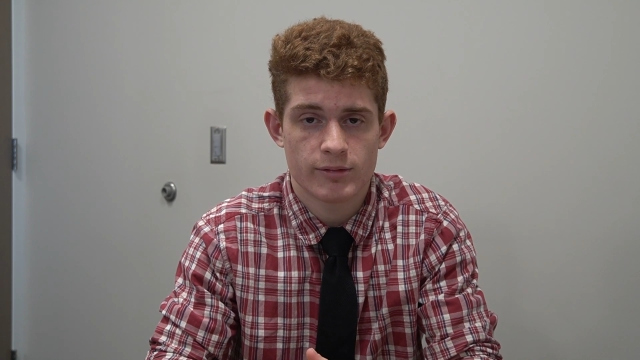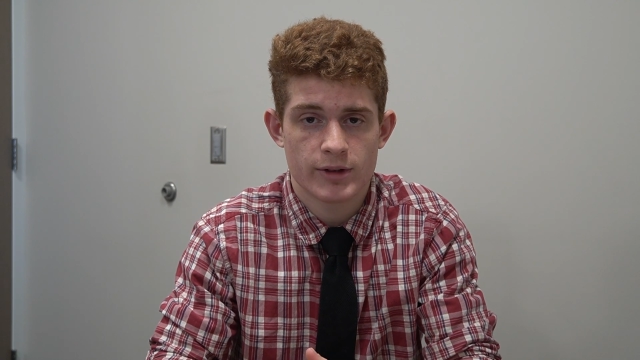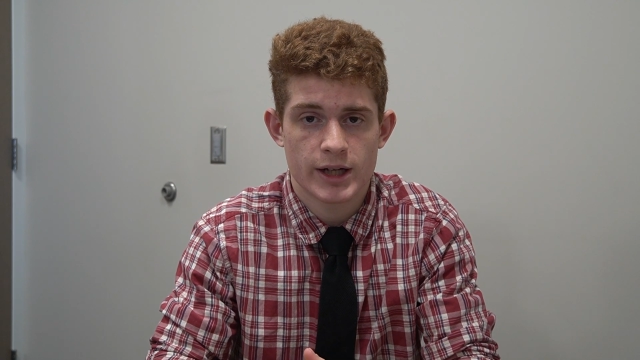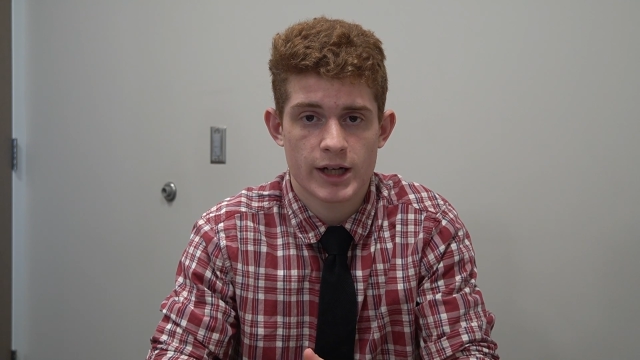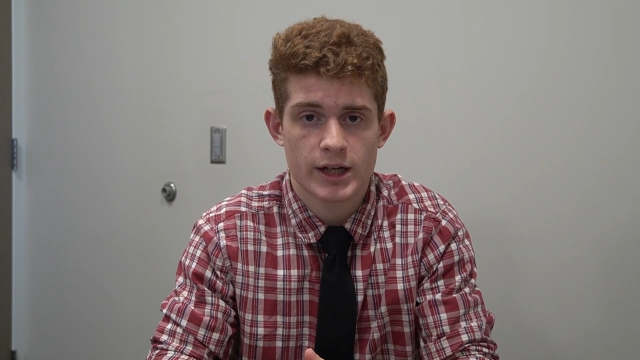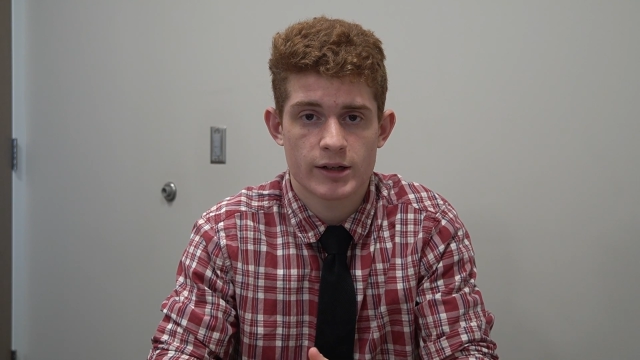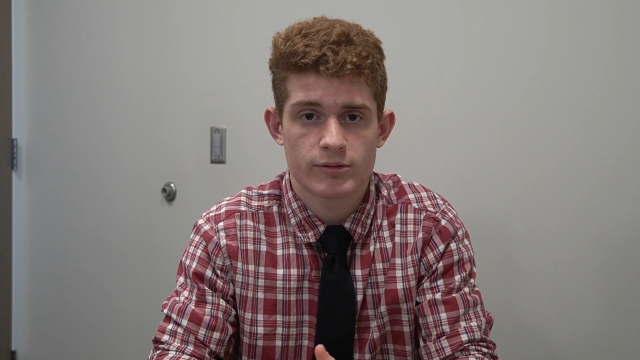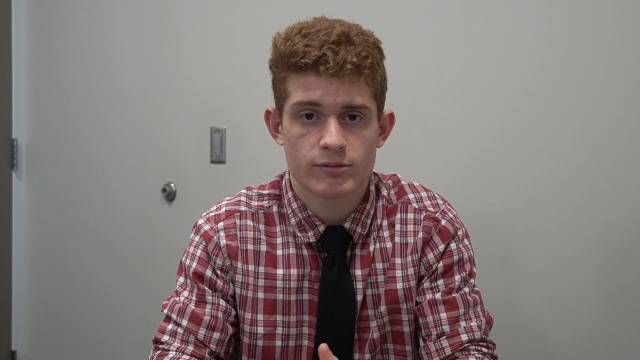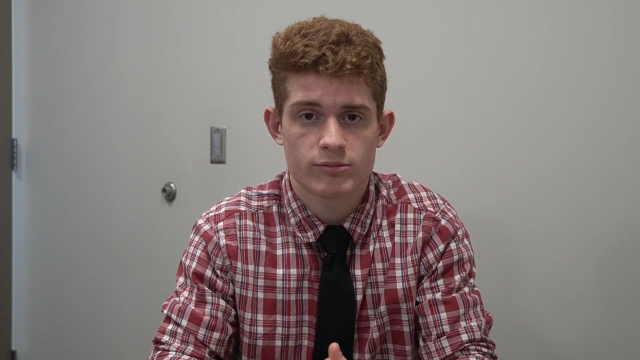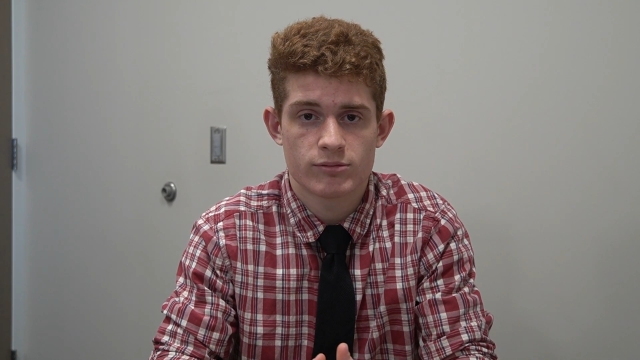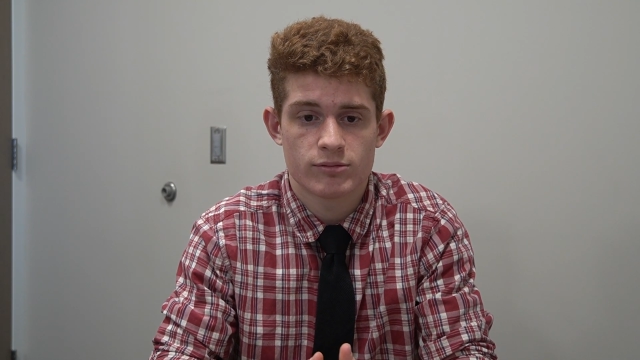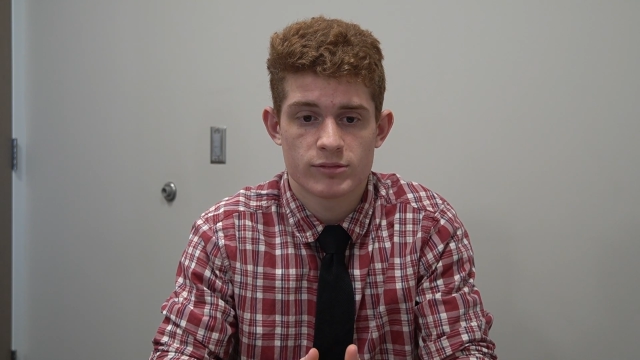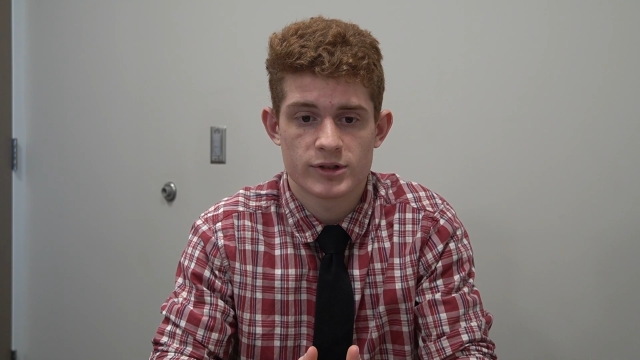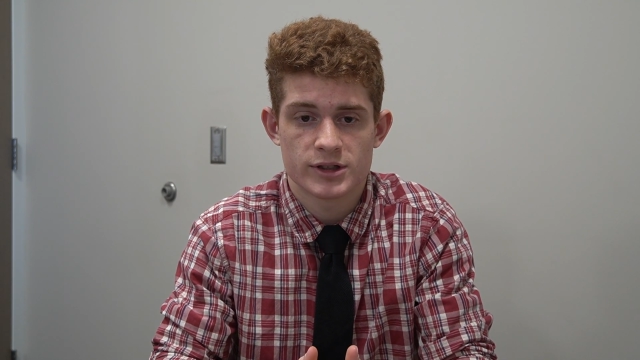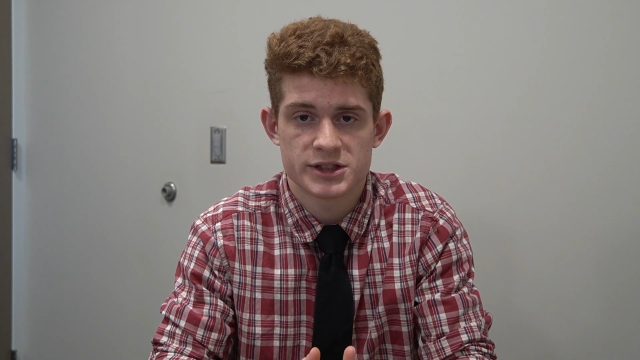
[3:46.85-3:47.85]
and
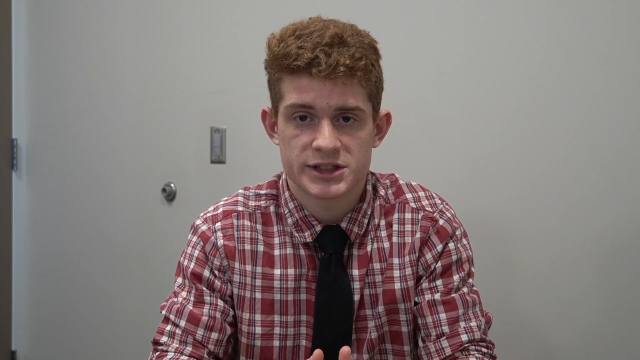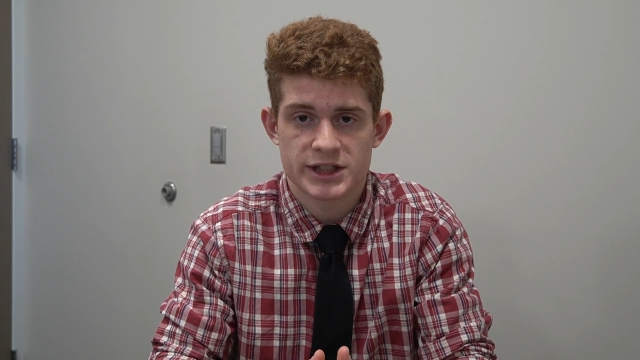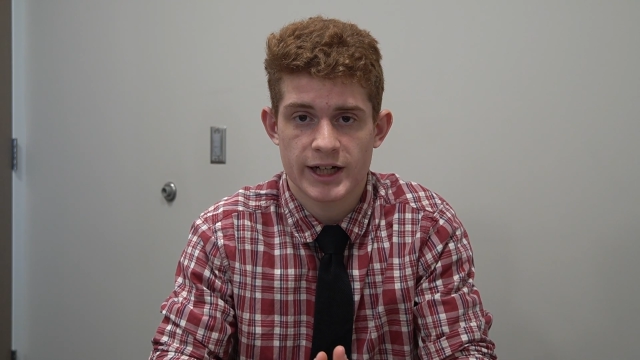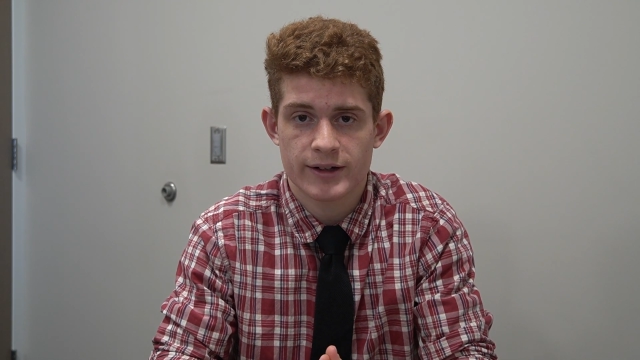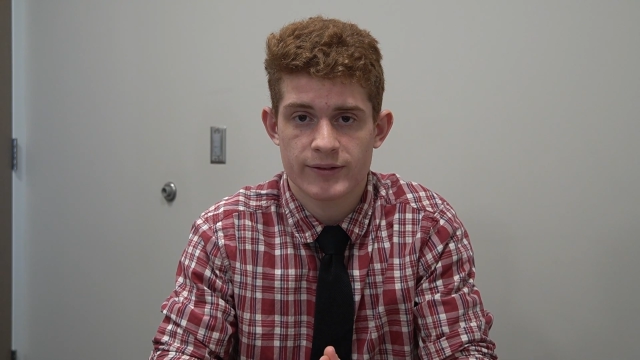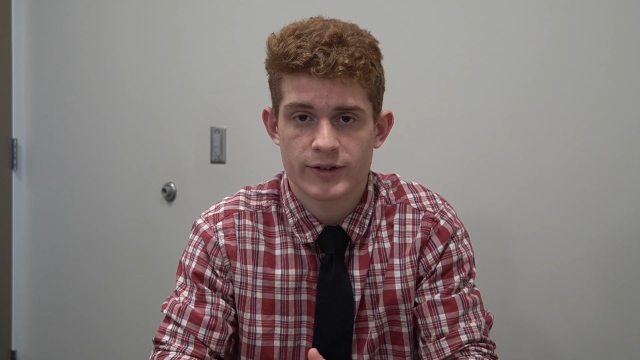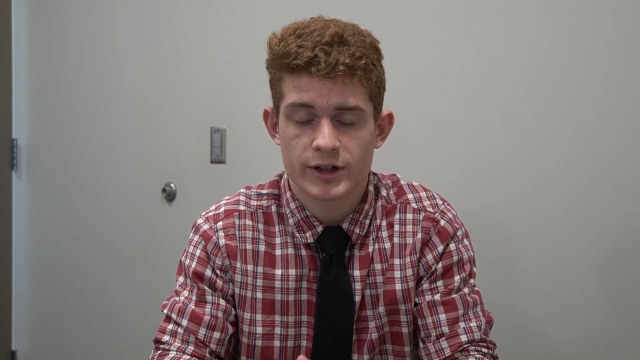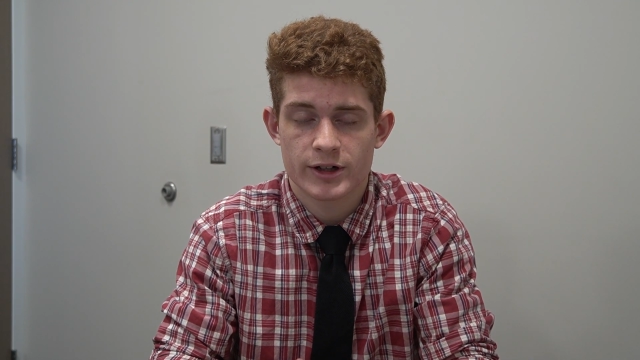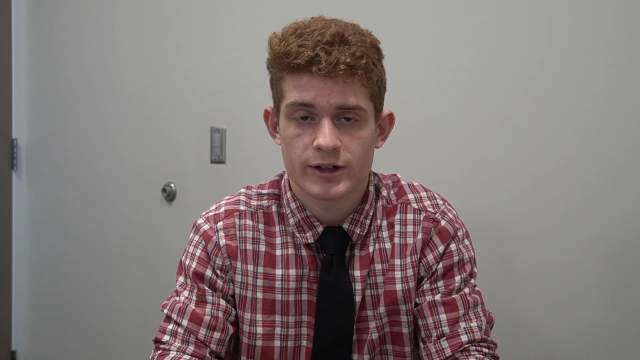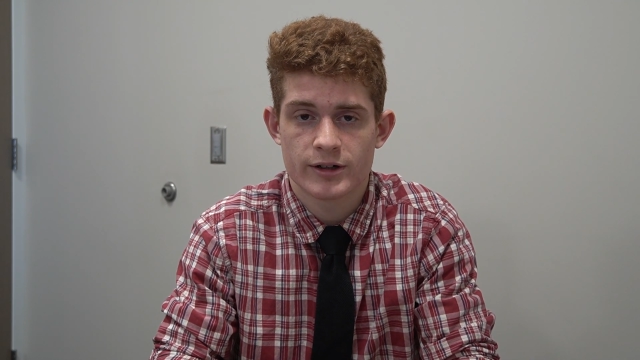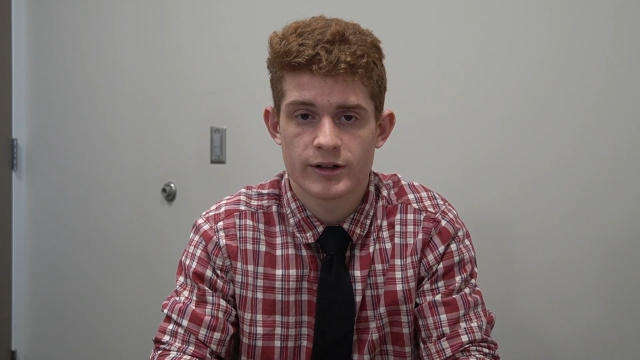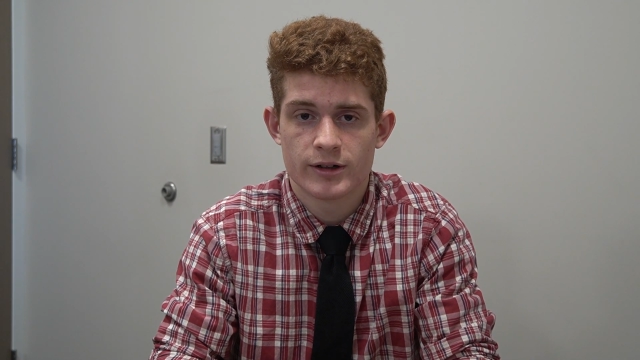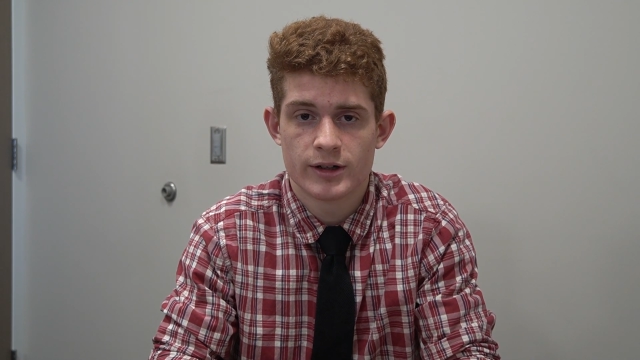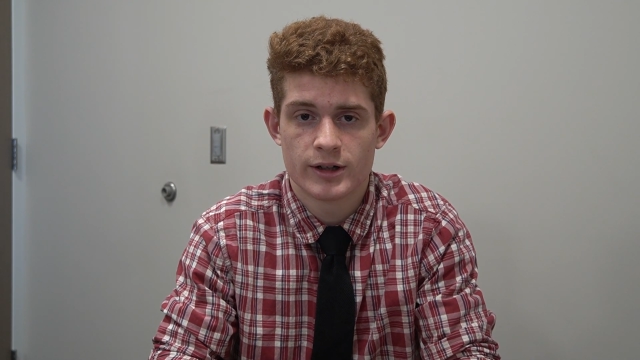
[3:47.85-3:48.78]
the staff here.